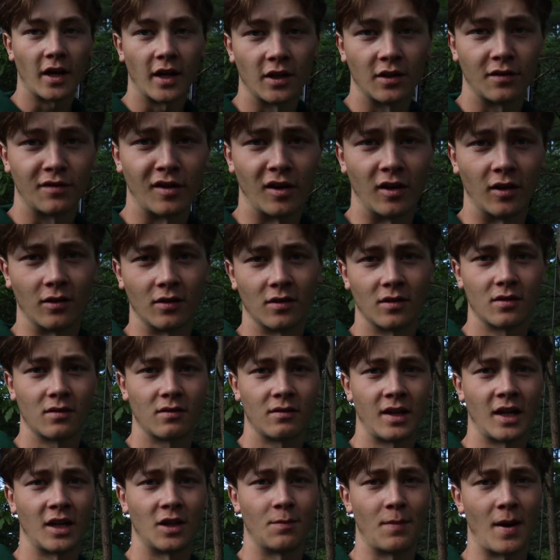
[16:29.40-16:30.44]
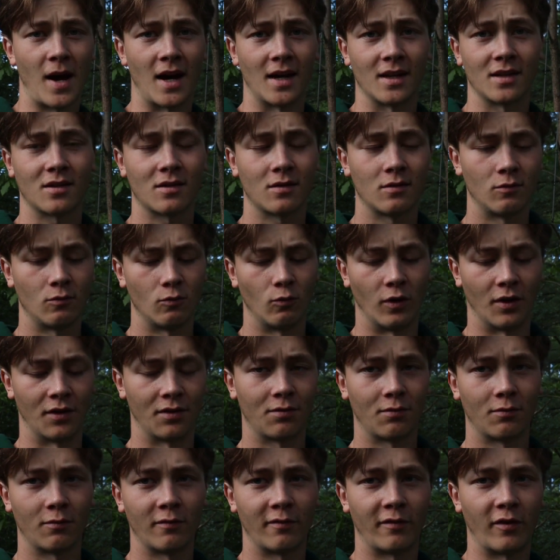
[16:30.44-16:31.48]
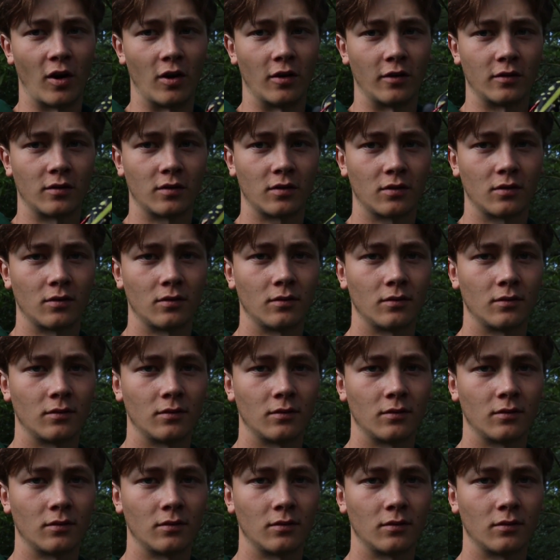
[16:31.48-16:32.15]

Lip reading: catch frogs, catch bass with frogs.